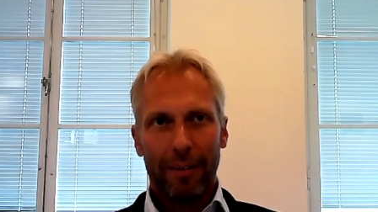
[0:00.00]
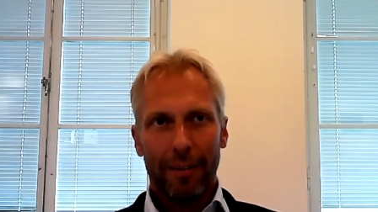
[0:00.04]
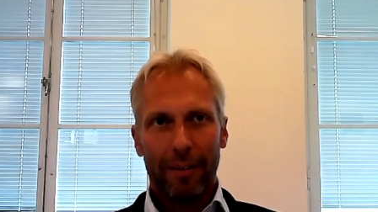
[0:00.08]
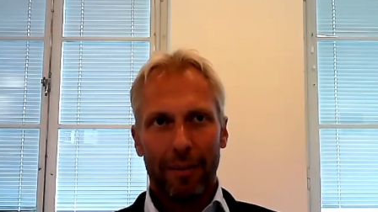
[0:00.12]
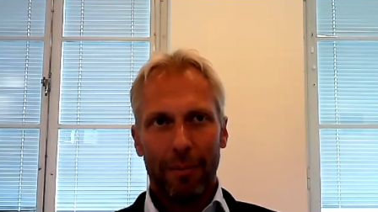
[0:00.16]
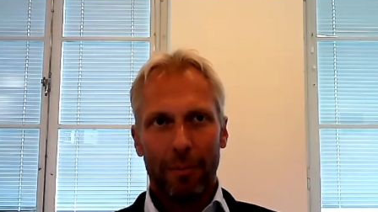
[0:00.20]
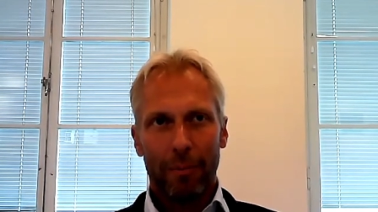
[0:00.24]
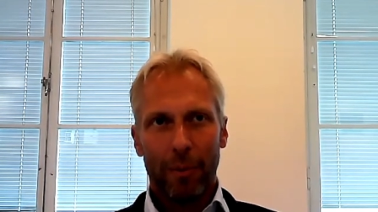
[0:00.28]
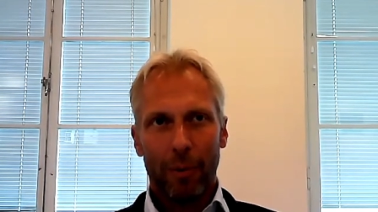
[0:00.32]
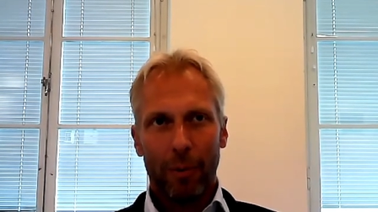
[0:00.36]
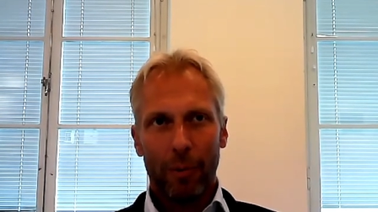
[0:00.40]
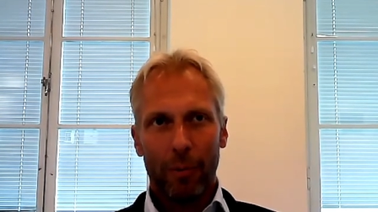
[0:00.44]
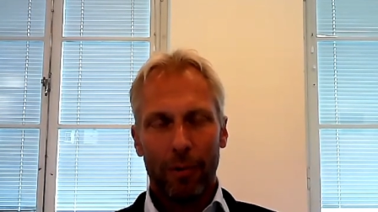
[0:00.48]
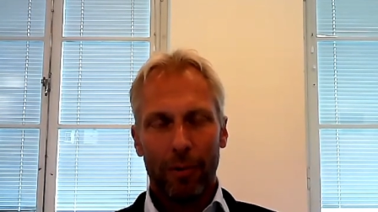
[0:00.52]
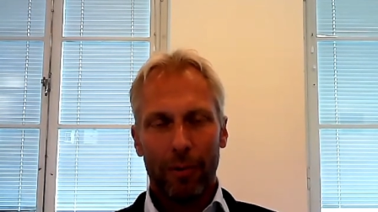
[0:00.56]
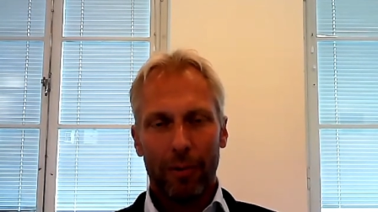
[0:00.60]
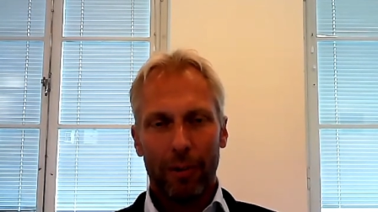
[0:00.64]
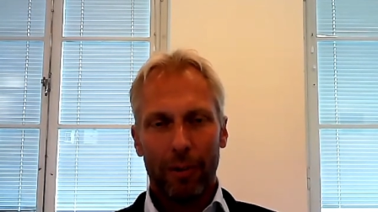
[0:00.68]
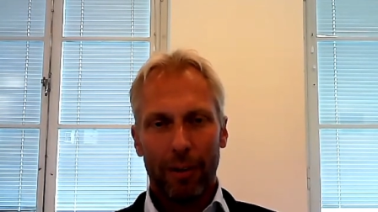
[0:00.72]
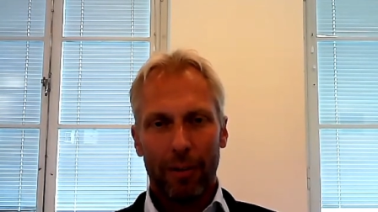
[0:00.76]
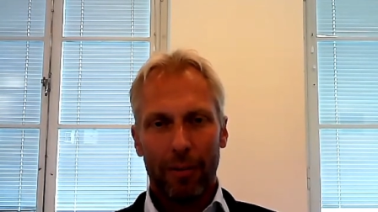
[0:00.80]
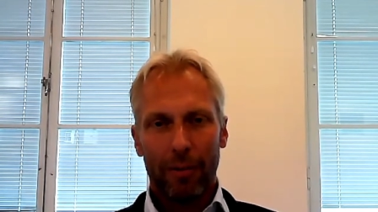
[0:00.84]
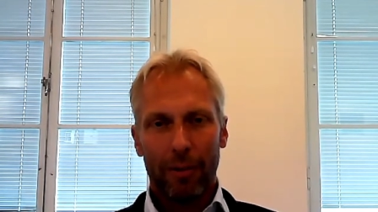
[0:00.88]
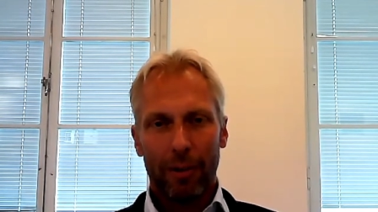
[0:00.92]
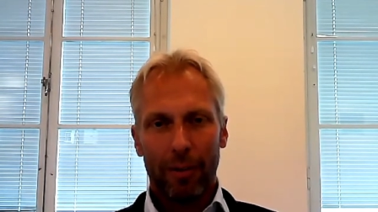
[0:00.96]
the most
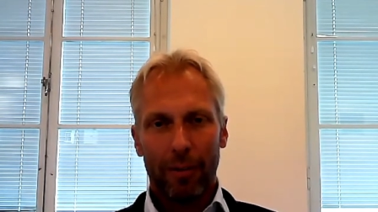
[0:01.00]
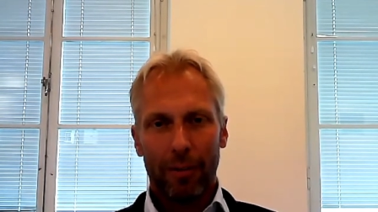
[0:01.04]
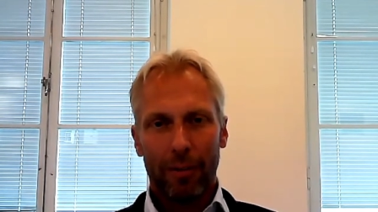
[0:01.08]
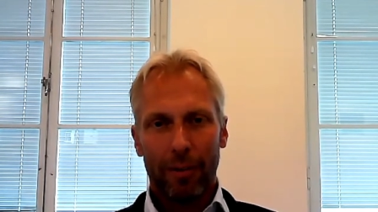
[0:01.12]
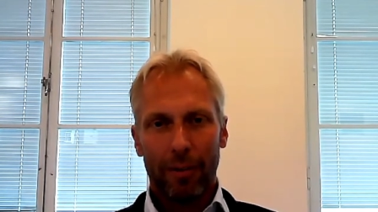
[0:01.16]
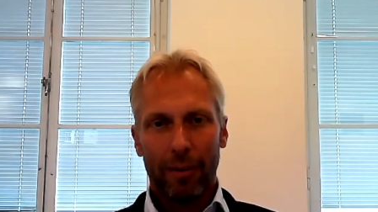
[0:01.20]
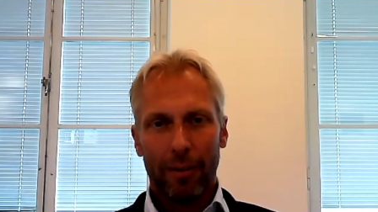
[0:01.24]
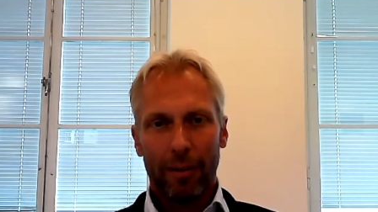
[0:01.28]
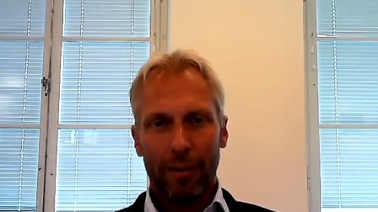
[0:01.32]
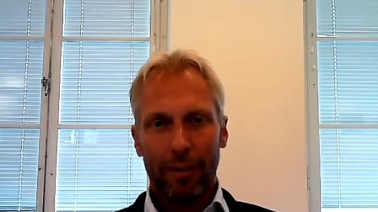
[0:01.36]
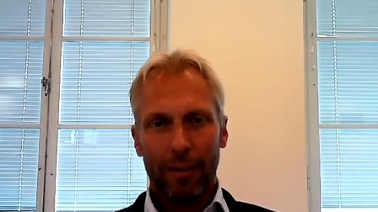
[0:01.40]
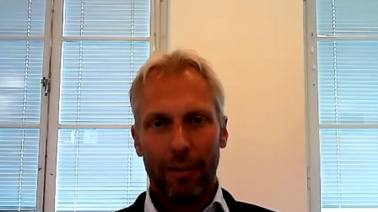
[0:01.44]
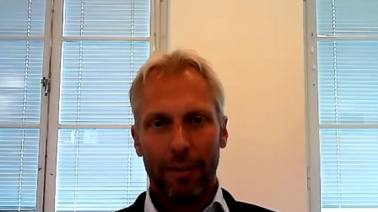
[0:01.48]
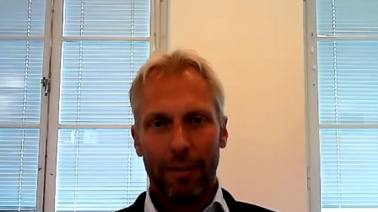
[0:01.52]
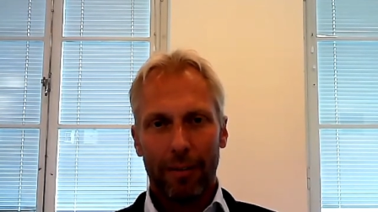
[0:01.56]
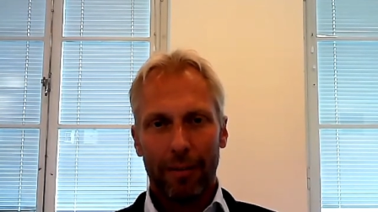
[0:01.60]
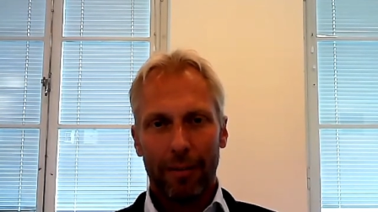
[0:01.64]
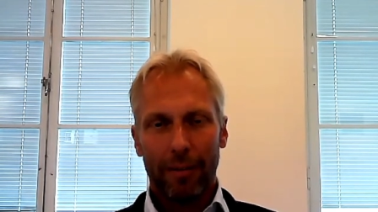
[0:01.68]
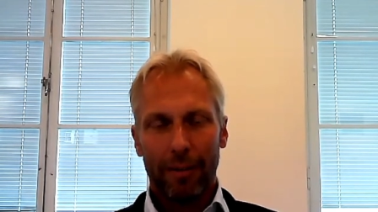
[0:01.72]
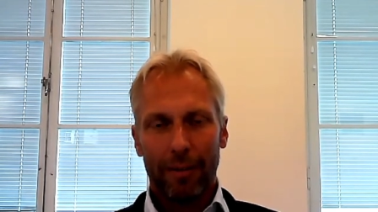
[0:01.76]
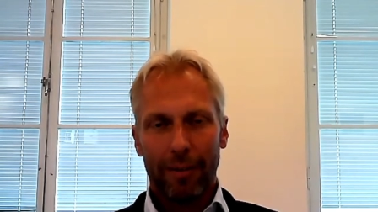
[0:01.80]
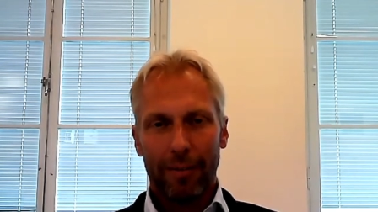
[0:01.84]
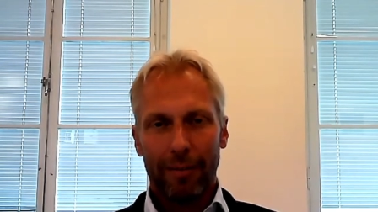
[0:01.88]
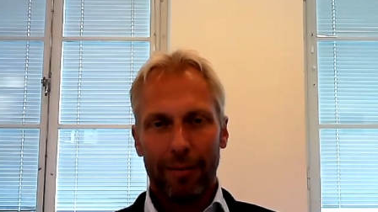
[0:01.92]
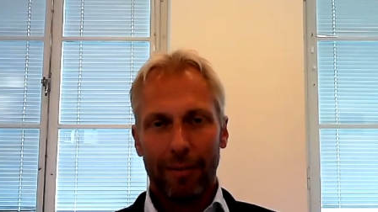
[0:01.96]
interesting uh,
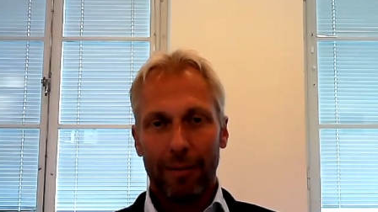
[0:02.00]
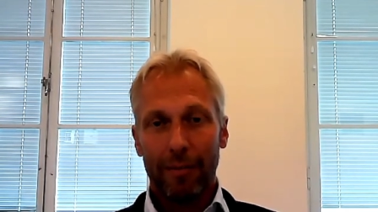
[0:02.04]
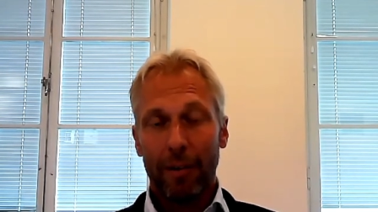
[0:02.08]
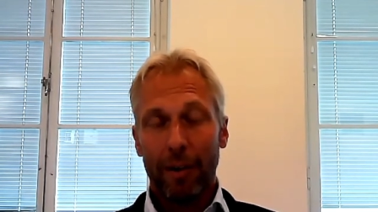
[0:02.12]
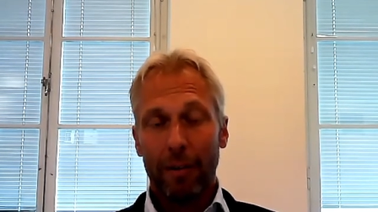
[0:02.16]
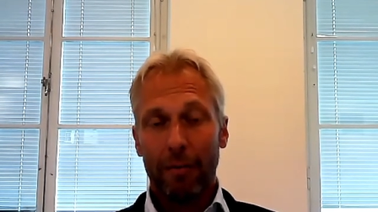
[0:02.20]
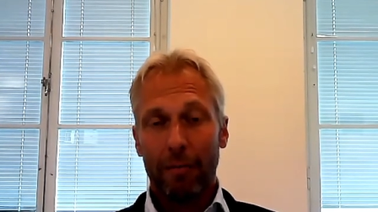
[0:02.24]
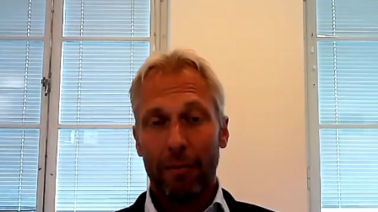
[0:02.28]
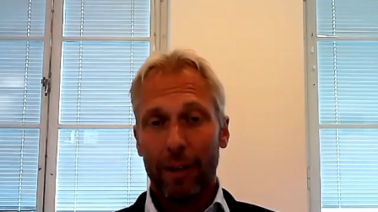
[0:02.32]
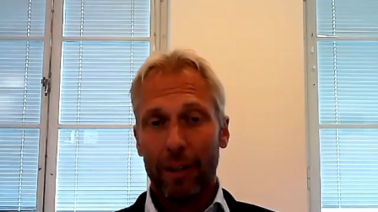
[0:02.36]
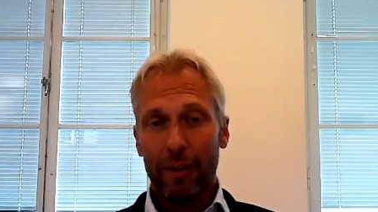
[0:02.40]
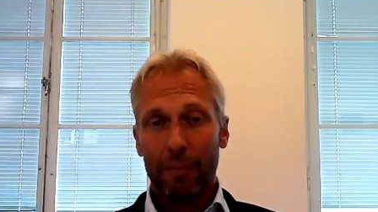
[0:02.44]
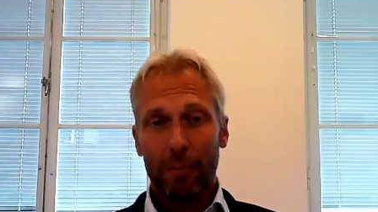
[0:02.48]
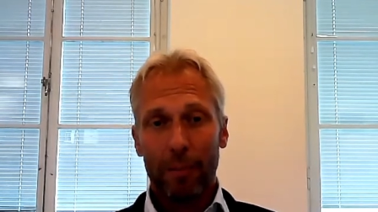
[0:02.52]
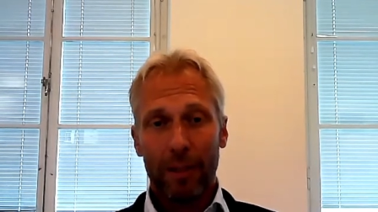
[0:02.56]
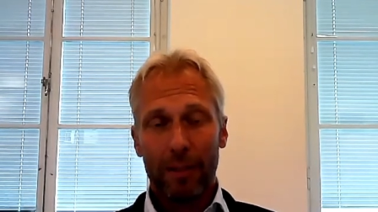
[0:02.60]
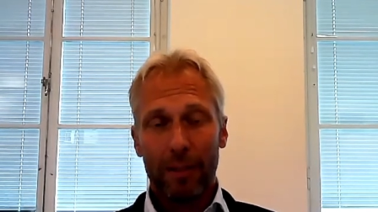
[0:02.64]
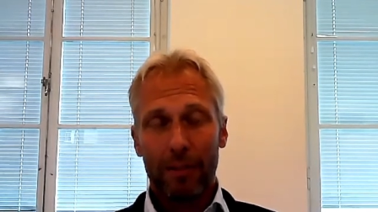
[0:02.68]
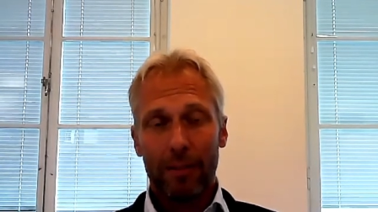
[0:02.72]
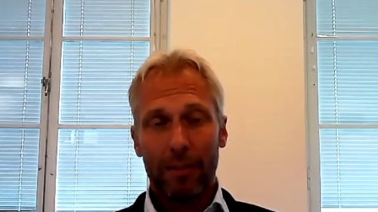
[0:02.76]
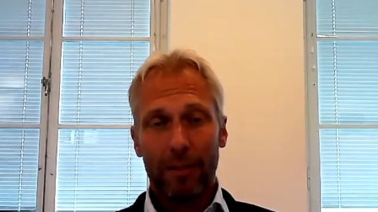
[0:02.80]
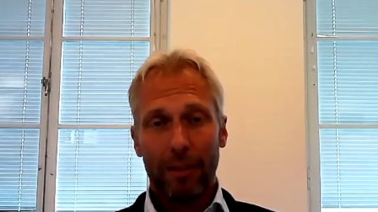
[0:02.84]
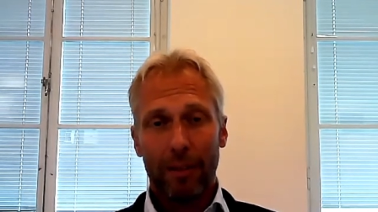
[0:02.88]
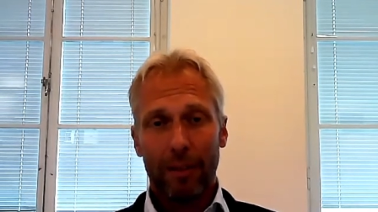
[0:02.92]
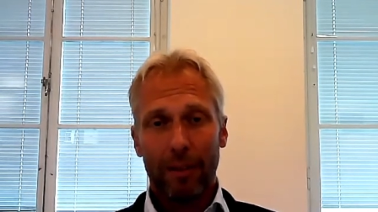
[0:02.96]

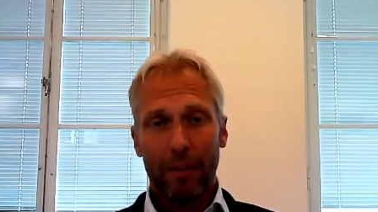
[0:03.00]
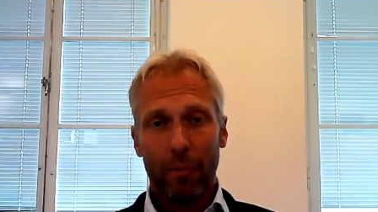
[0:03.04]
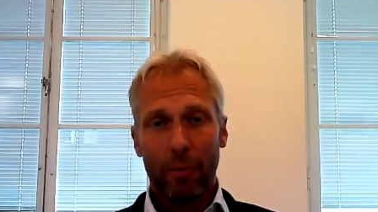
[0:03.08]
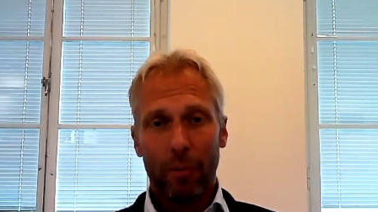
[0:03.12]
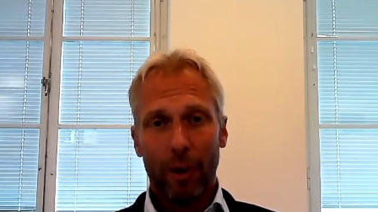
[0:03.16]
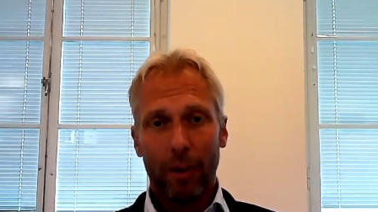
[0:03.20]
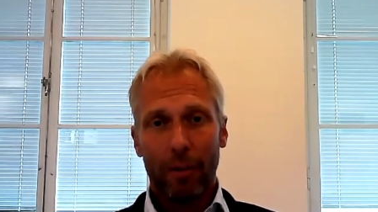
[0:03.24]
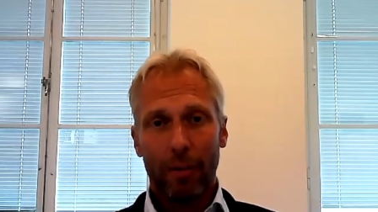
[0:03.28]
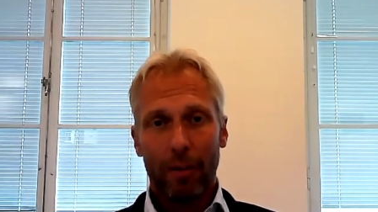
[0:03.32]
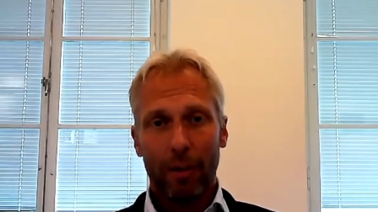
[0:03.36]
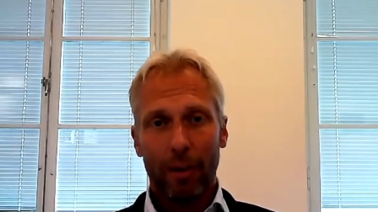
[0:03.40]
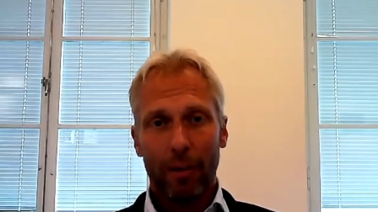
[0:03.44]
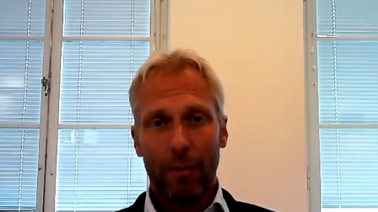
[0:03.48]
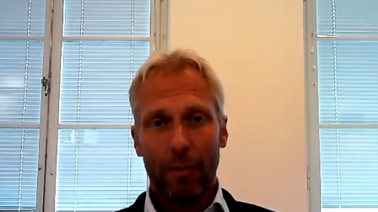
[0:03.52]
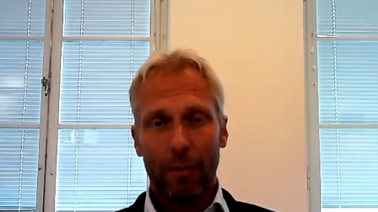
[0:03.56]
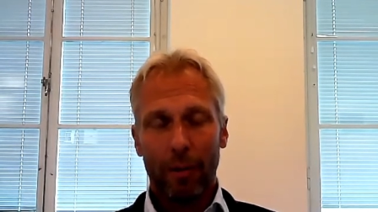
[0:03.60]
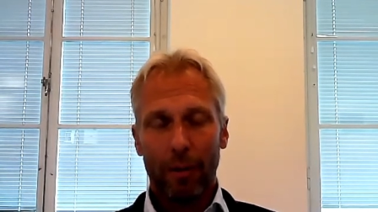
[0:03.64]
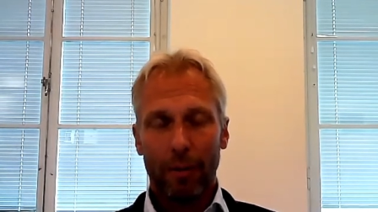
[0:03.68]
investments uh, right now.